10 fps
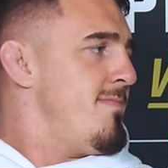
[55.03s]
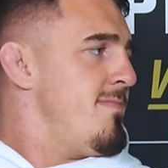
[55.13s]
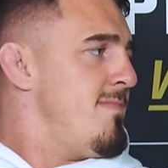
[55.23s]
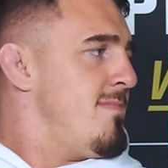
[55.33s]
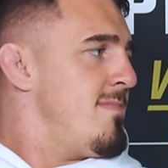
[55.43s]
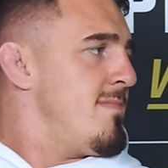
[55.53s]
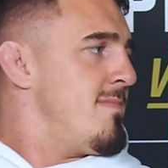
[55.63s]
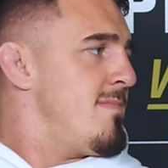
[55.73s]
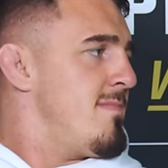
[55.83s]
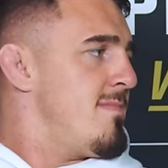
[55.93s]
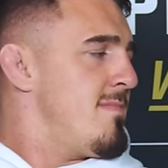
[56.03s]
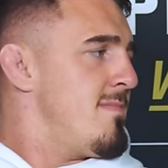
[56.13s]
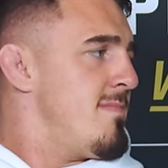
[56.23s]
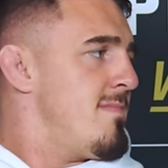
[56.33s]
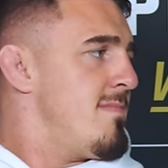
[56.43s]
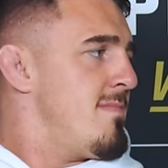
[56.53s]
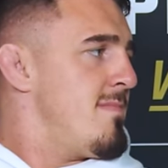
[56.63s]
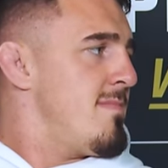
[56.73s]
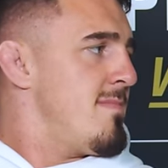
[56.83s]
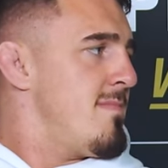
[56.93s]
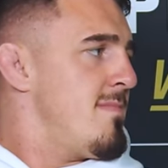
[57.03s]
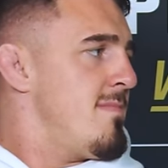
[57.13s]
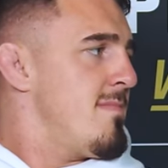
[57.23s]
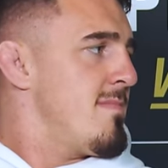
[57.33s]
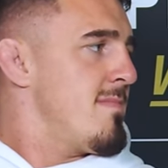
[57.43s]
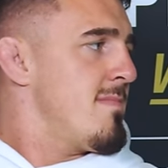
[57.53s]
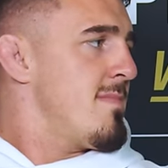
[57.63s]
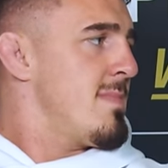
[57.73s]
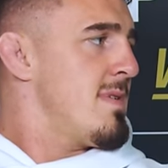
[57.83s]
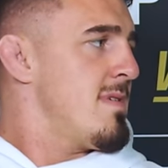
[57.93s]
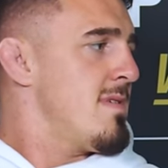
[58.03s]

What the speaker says: The person shown says nothing.